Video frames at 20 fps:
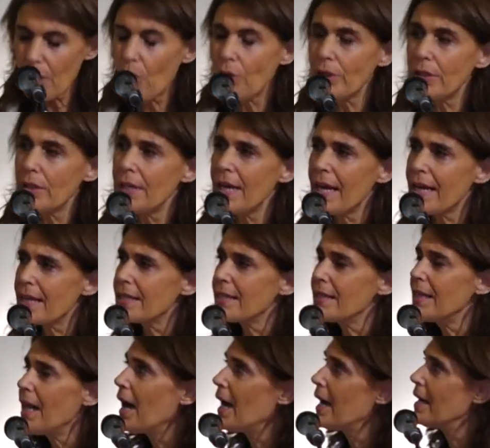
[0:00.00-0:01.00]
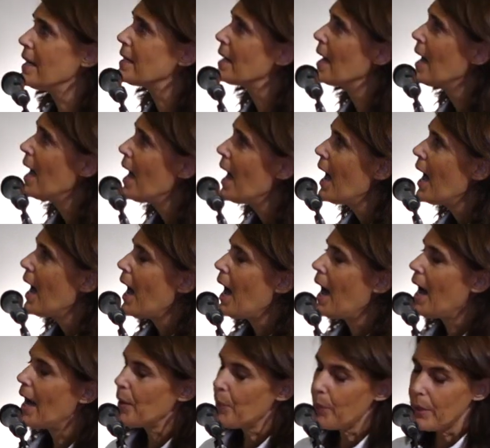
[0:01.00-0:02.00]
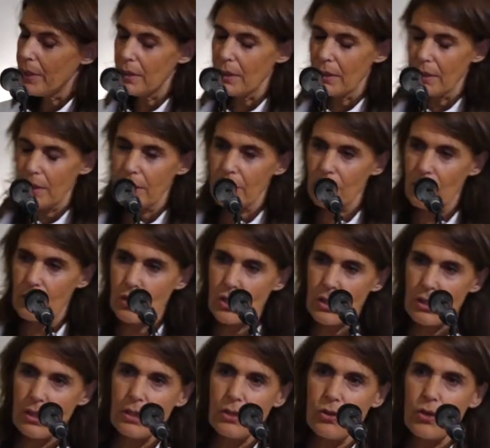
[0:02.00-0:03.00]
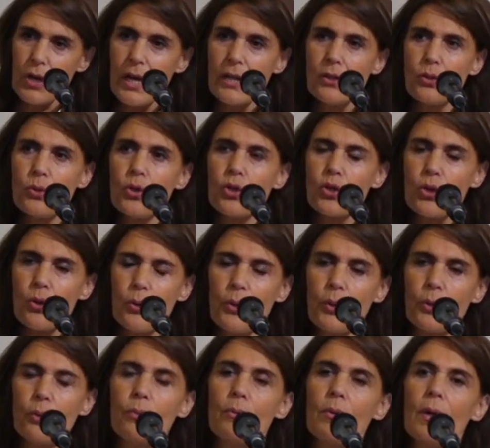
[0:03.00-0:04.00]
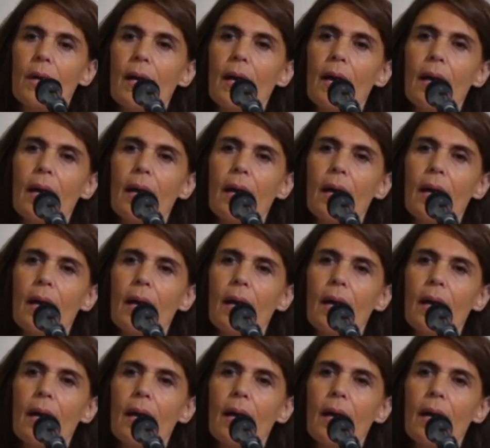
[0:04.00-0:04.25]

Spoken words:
On the next slide, I will just try to show you